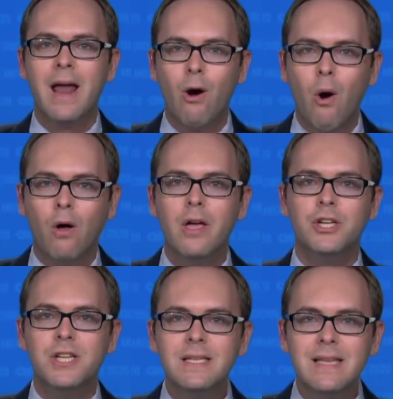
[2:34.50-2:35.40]
at all.
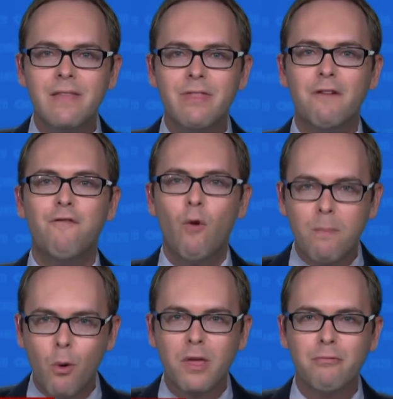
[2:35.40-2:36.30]
She said that
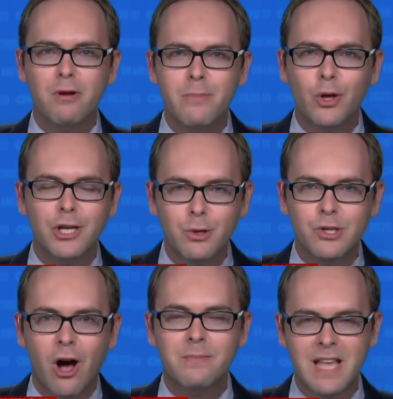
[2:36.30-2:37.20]
4.3 million new
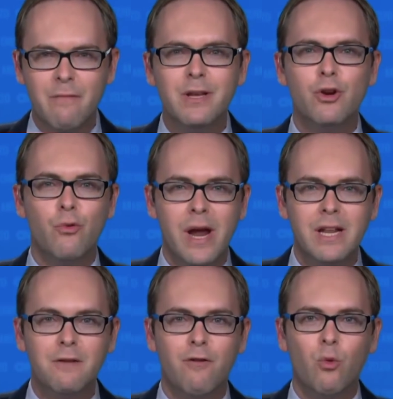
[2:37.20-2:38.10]
jobs have been
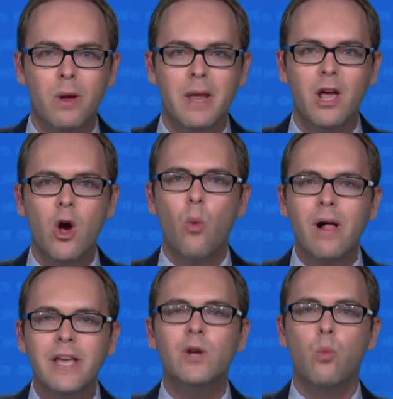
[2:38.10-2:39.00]
created for women.
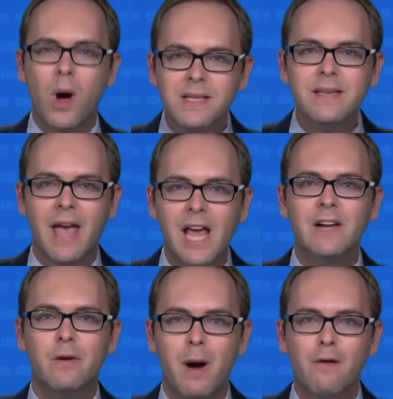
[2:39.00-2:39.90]
Well, it was a gain
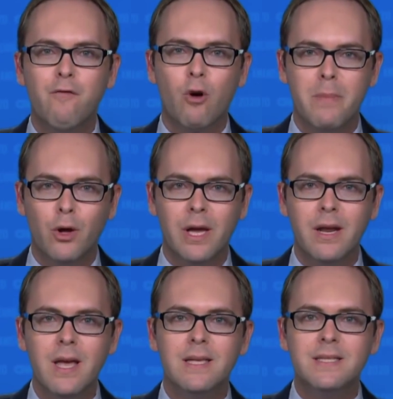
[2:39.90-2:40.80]
of about 4
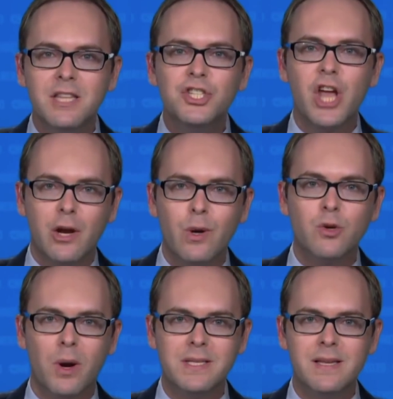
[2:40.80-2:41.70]
million since January
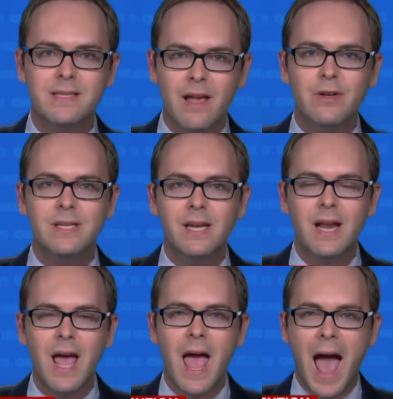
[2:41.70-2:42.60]

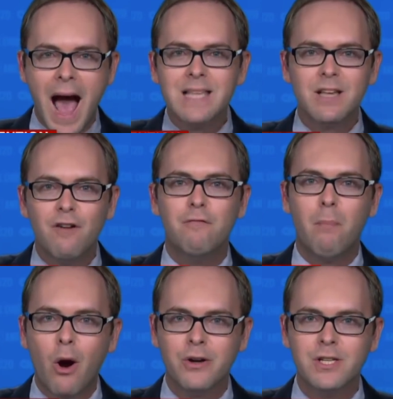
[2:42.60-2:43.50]
2017 as of
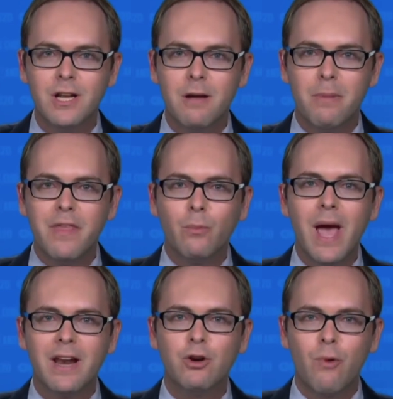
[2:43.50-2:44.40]
March, but then
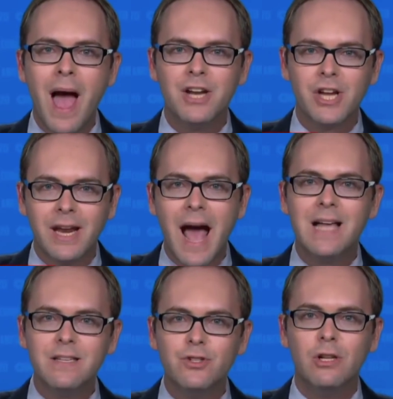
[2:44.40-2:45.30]
we had a crash, and
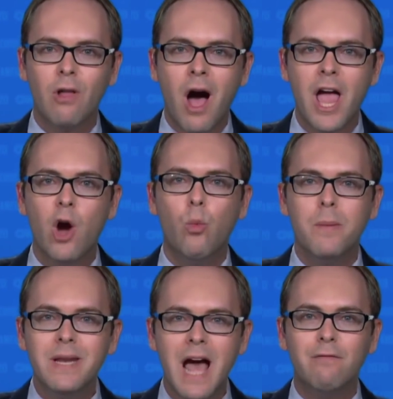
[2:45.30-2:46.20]
as of July,
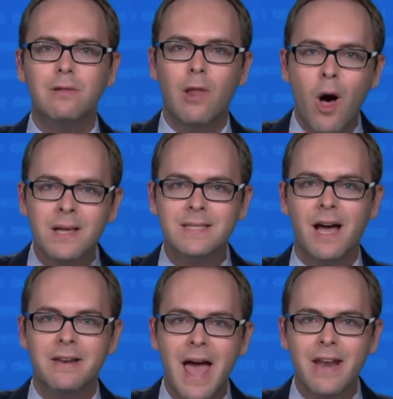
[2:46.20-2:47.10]
women have lost
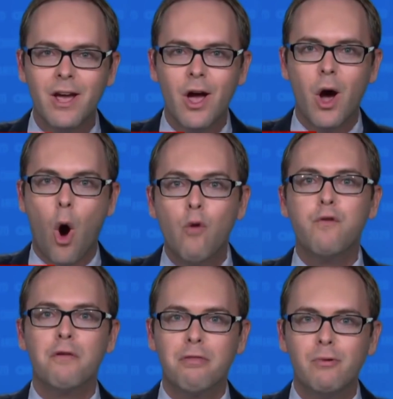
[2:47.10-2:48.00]
a net
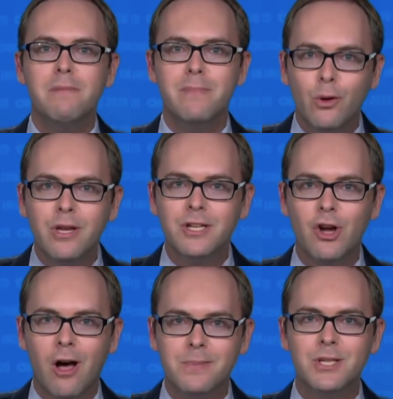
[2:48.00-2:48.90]
over 3 million
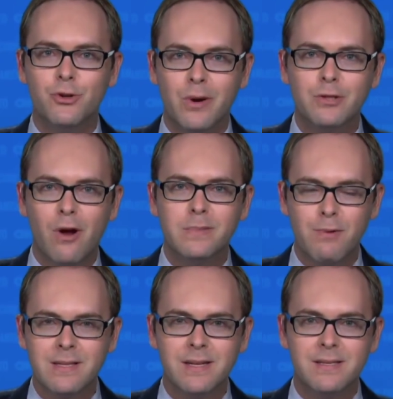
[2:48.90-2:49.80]
jobs during Trump's
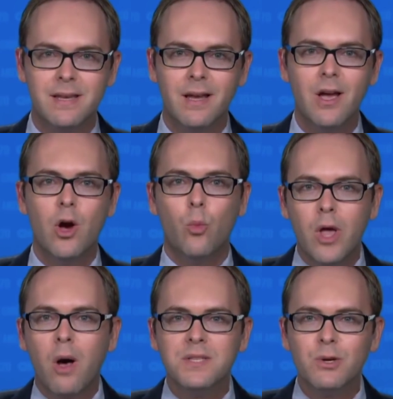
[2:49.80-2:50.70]
presidency.
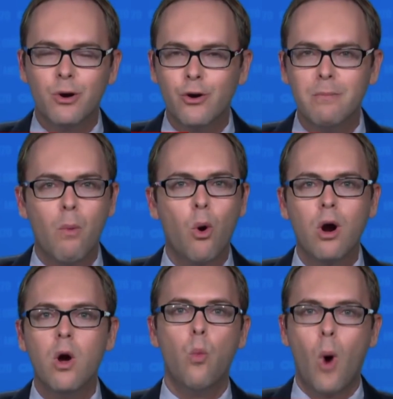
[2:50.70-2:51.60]
We also heard
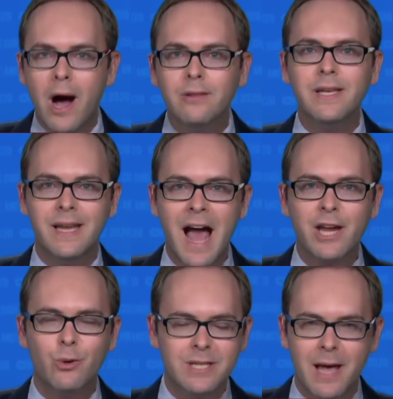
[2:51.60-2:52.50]
more wildly
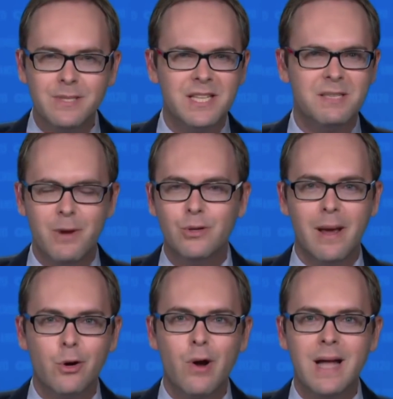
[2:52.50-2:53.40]
inaccurate attempts to smear
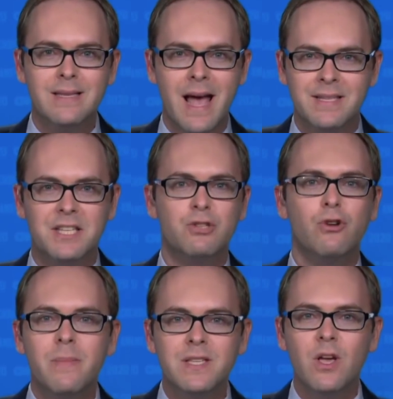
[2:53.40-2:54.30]
Democrats as
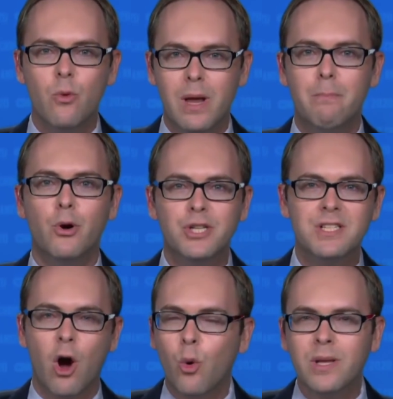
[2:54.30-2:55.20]
extremists. We had
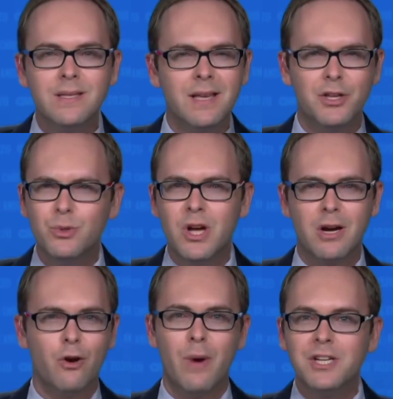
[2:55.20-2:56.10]
Burgess Owens, a
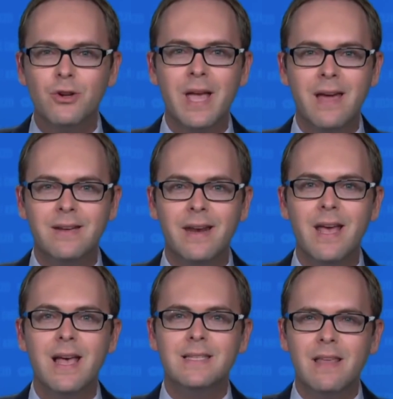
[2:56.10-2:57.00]
Utah congressional
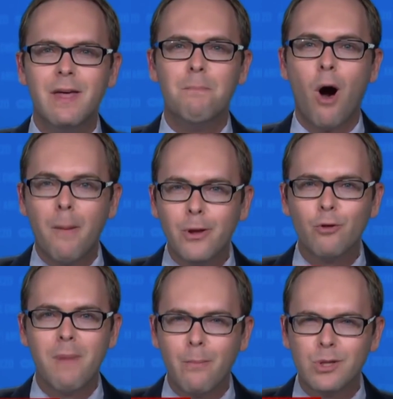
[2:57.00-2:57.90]
candidate, said that
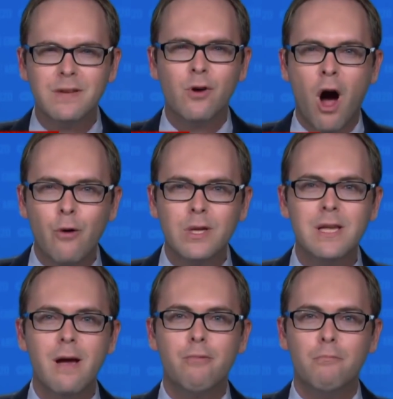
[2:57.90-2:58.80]
popular members of
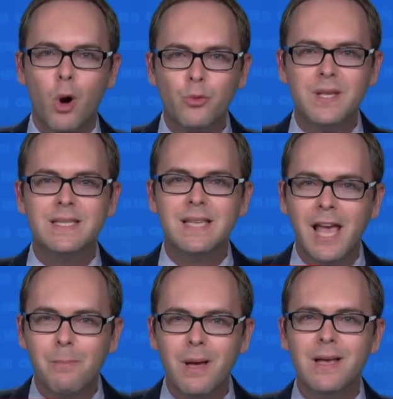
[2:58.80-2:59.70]
Congress promote the
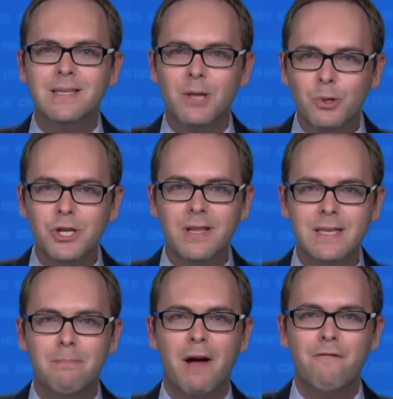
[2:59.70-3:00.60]
same
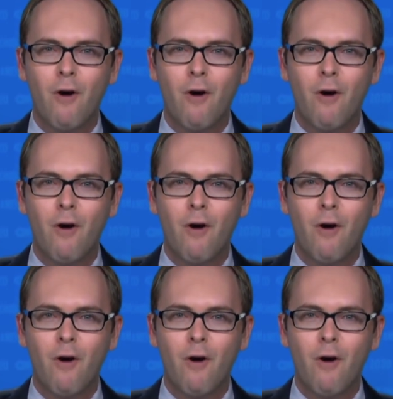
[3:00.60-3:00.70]
socialism my